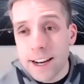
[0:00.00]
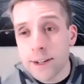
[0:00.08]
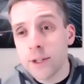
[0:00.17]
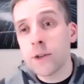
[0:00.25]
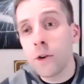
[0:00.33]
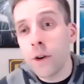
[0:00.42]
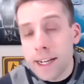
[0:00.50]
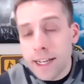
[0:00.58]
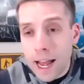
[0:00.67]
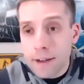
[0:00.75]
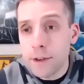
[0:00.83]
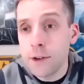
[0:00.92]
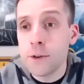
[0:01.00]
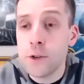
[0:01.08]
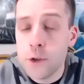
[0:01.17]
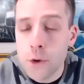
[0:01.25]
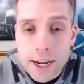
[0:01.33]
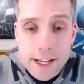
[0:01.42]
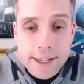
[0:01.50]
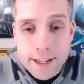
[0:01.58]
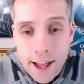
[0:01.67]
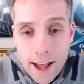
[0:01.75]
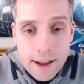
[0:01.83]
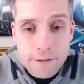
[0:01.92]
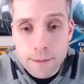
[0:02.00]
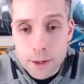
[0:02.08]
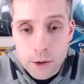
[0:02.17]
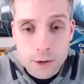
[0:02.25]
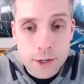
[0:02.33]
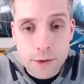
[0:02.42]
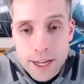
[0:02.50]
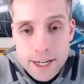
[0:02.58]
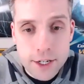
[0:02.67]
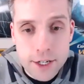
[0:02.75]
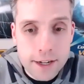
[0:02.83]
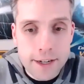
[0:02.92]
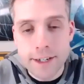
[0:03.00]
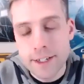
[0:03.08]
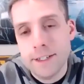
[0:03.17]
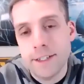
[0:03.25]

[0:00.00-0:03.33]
it is so great to have you joining us live from the Costa Rican jungle.